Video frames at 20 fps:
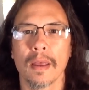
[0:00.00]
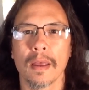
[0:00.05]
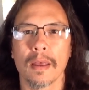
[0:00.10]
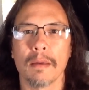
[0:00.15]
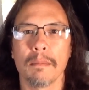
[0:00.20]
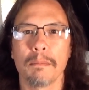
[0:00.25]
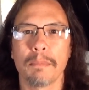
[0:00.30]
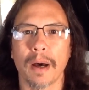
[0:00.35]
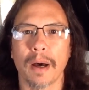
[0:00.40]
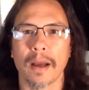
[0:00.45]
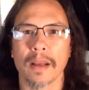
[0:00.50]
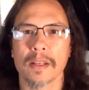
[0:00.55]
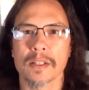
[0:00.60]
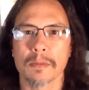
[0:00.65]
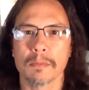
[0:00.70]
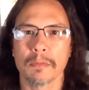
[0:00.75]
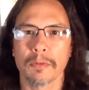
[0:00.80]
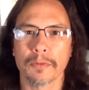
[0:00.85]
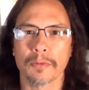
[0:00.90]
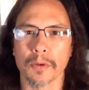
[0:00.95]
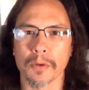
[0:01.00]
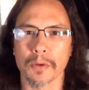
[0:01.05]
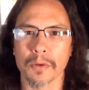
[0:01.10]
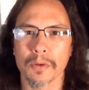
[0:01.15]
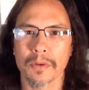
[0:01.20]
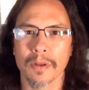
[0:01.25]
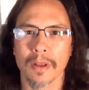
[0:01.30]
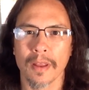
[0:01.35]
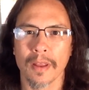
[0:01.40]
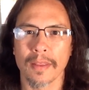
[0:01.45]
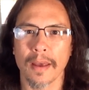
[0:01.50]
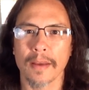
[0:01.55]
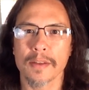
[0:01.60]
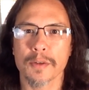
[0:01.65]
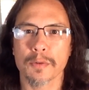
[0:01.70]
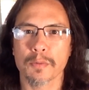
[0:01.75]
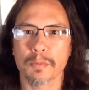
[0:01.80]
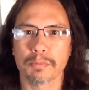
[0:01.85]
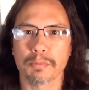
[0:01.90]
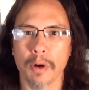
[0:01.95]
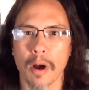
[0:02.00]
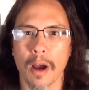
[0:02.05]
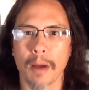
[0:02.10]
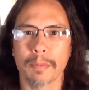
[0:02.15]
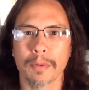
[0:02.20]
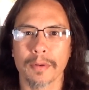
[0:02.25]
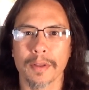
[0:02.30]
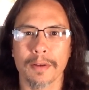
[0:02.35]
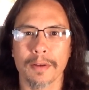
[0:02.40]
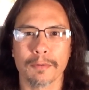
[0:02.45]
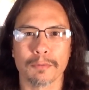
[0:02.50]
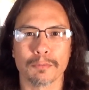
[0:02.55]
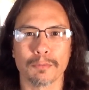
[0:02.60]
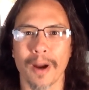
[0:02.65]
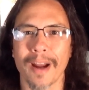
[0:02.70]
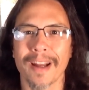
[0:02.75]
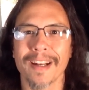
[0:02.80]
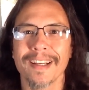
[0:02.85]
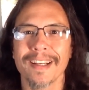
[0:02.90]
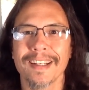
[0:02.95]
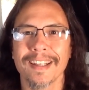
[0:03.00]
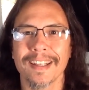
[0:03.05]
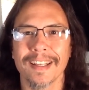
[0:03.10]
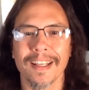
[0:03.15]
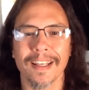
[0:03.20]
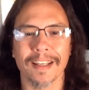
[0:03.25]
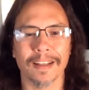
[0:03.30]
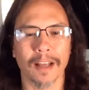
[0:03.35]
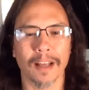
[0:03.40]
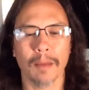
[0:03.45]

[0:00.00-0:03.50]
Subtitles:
and buy some food that's properly ready to eat.